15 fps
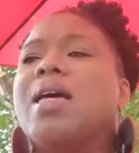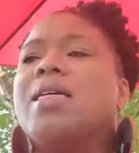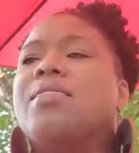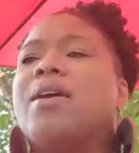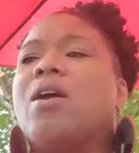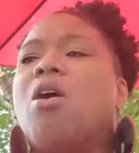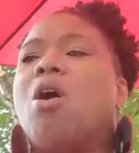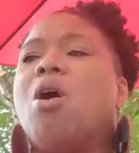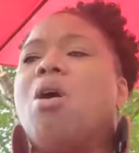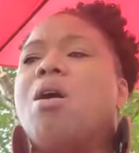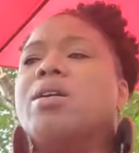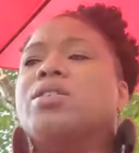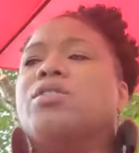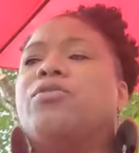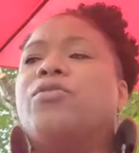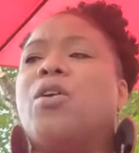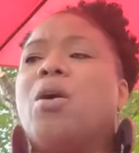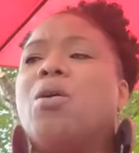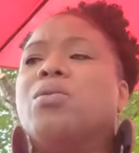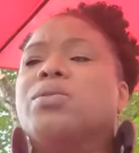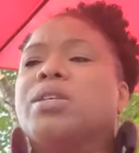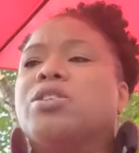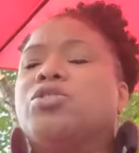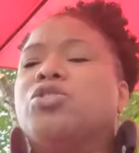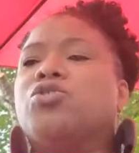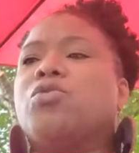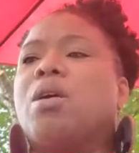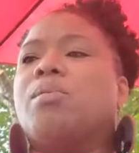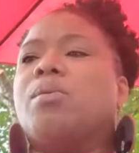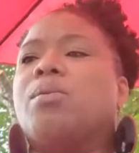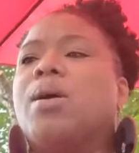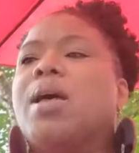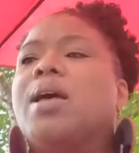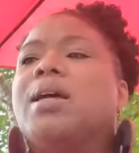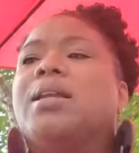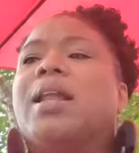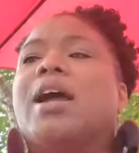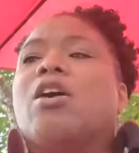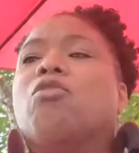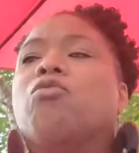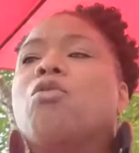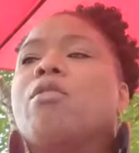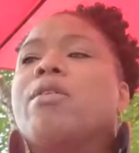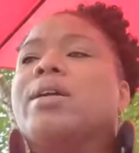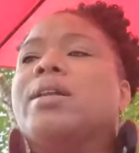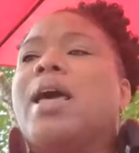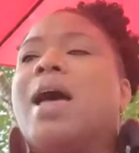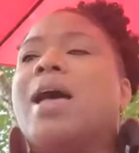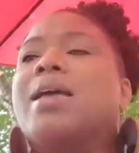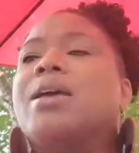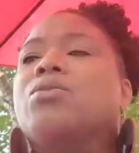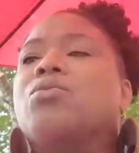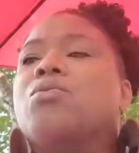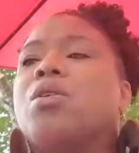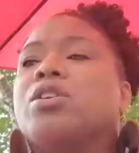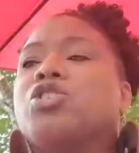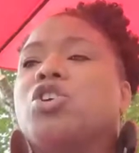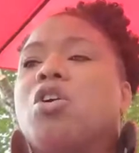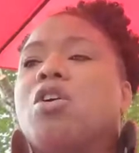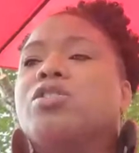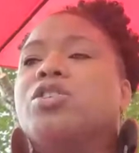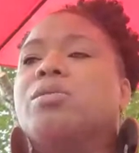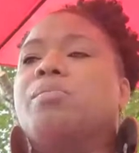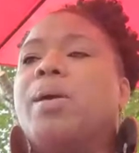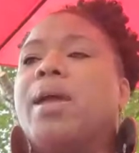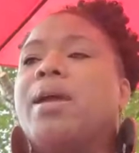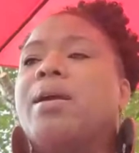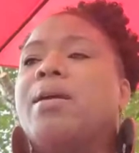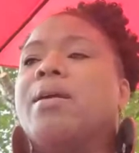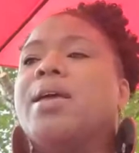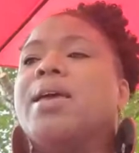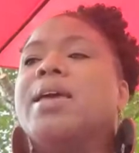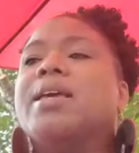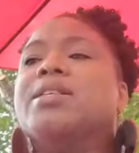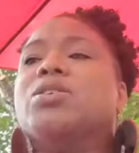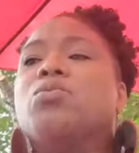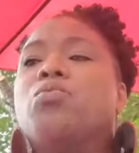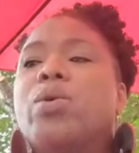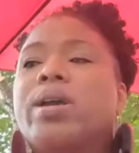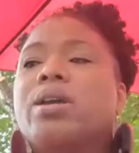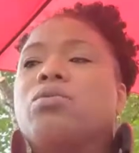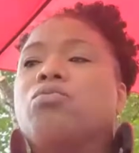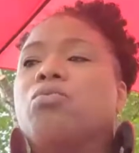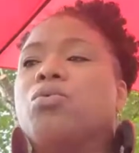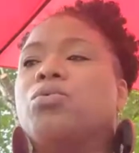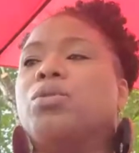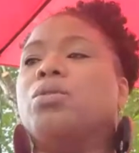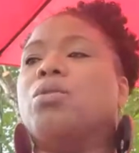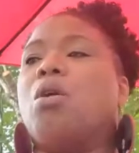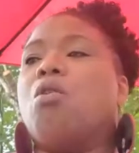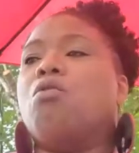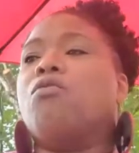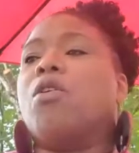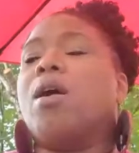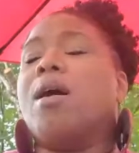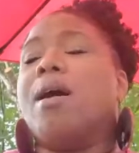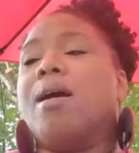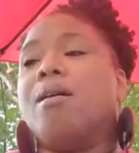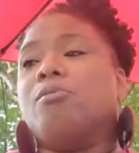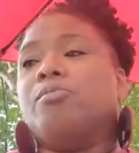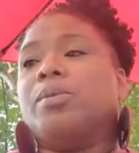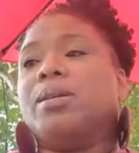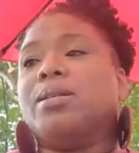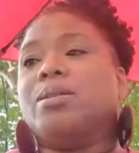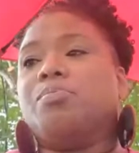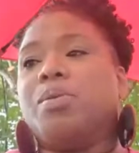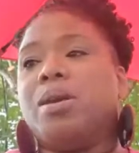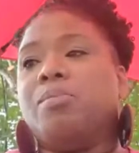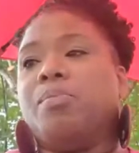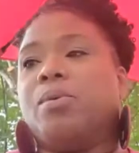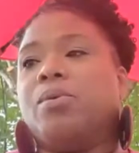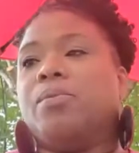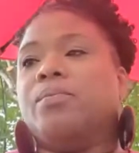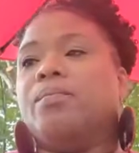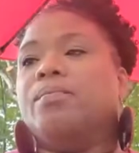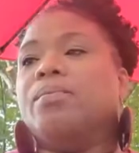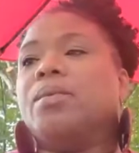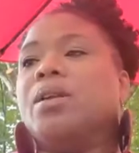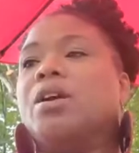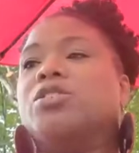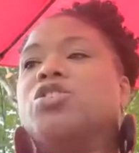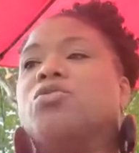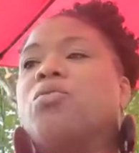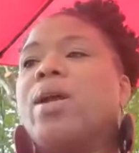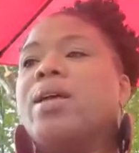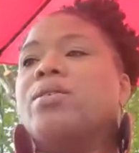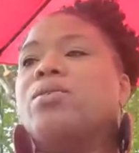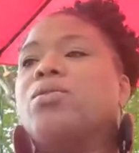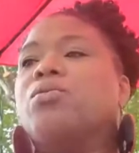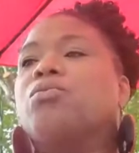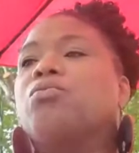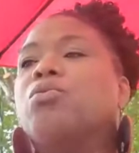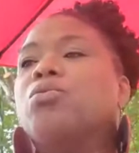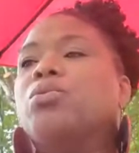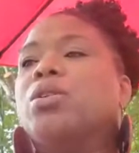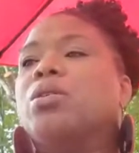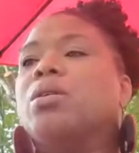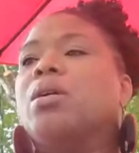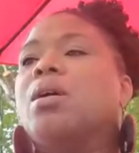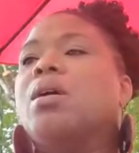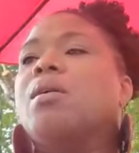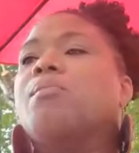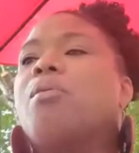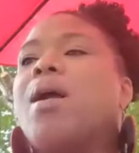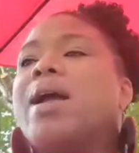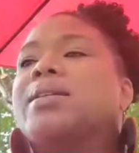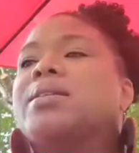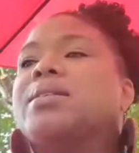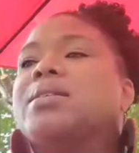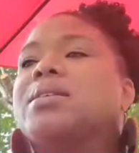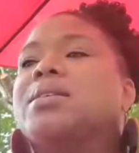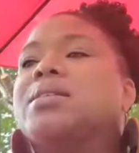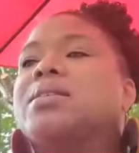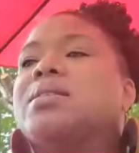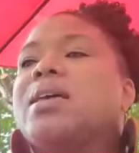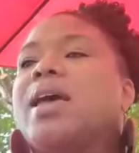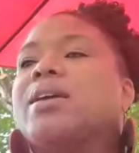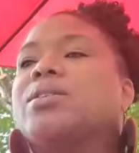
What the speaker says: their heart falls into trouble. Like a roaring lion or a charging bear is a wicked ruler over a helpless people. A tyrannical ruler practices